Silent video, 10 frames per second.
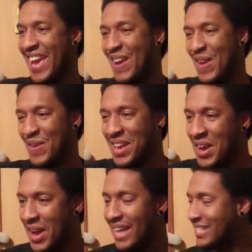
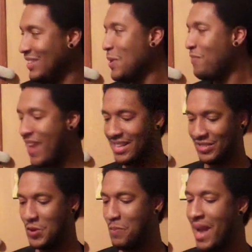it's a noob
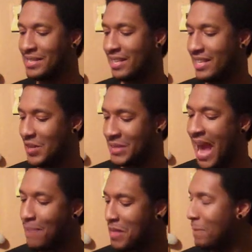fest. You basically, you
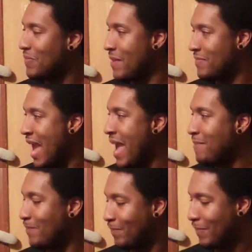tap the, the
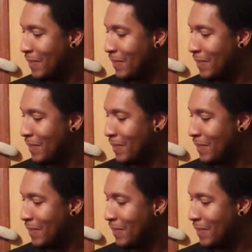damn